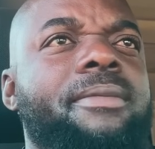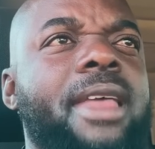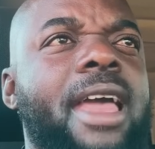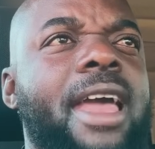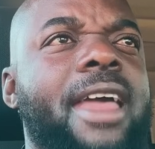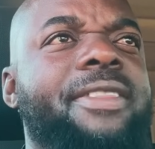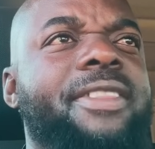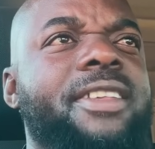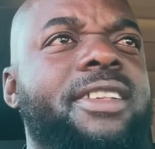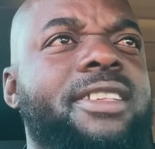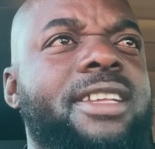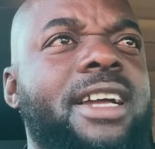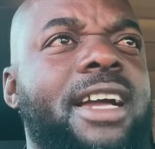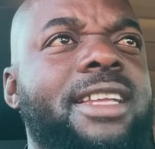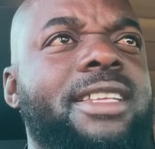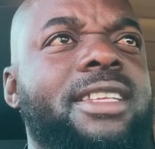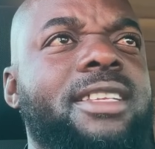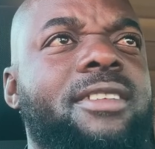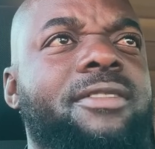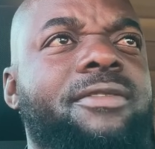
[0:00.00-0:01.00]
And this guy
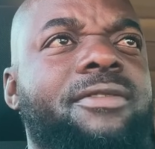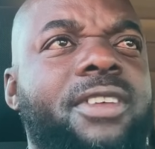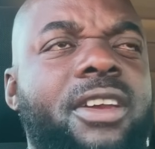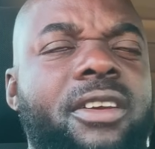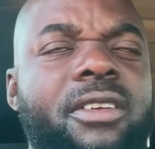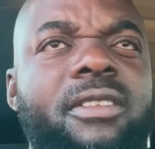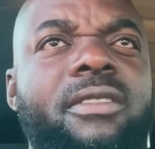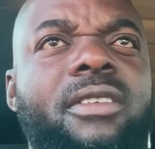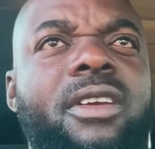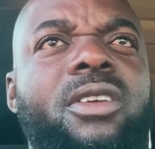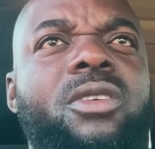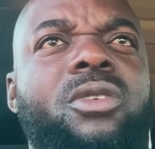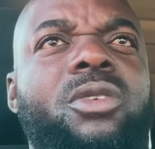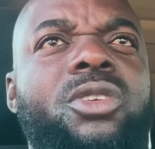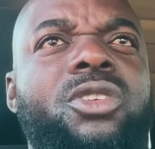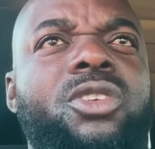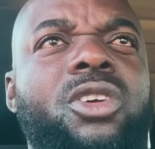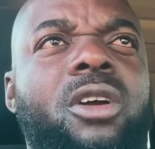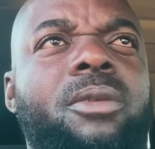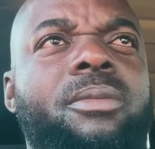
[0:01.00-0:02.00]
did a very, very
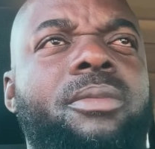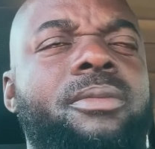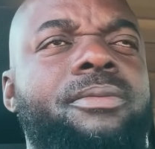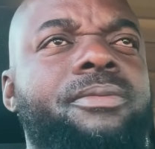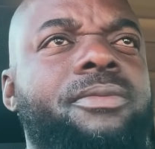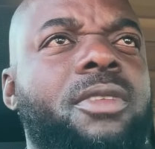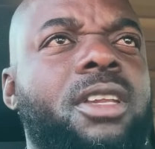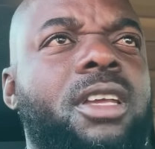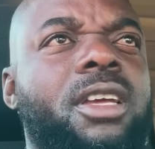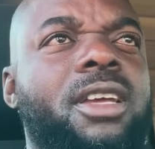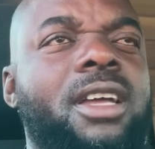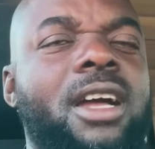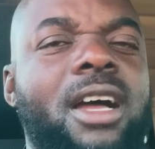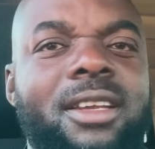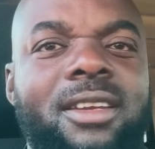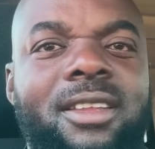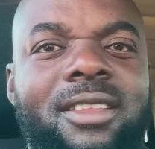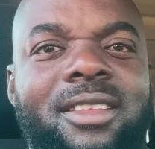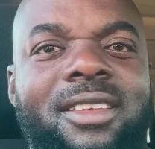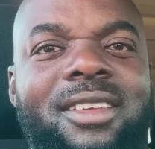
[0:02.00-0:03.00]
good job
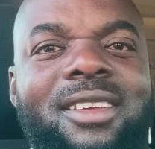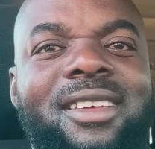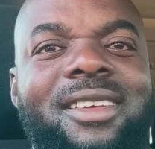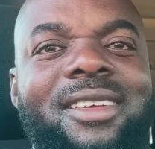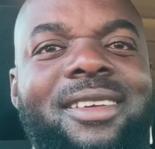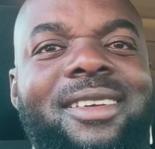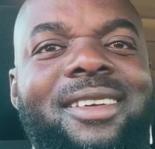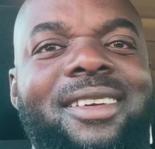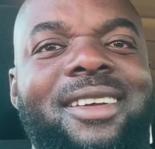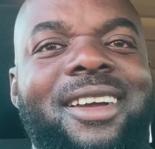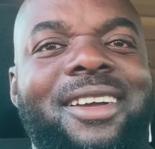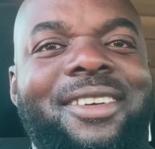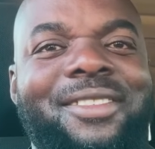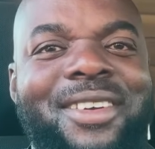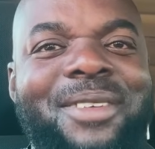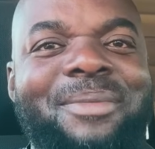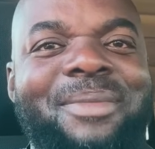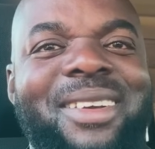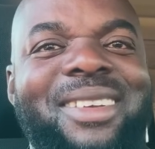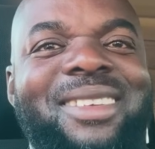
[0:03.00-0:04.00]
under the
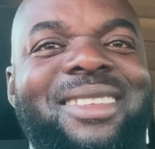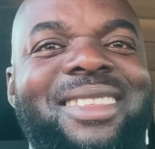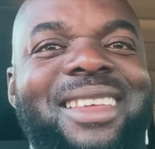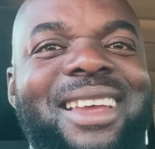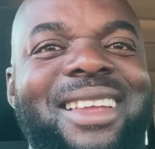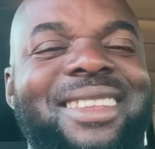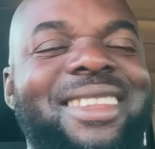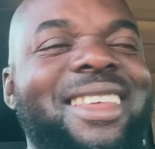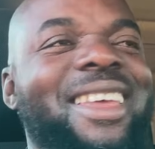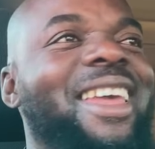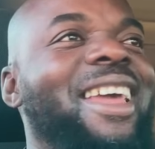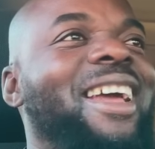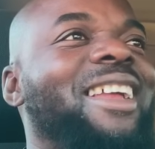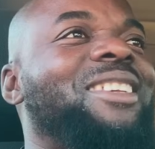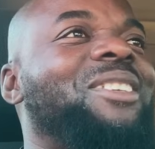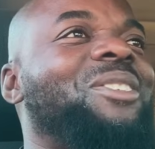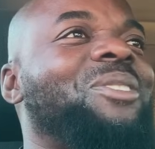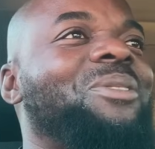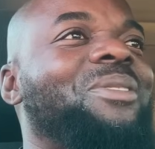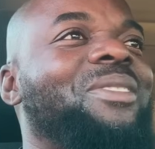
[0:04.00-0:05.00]
agreement that they
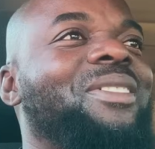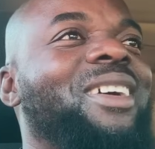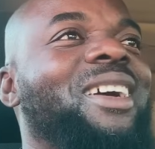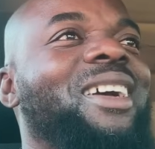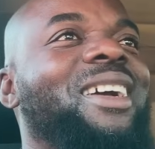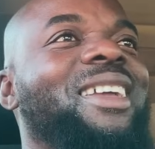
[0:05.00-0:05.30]
had to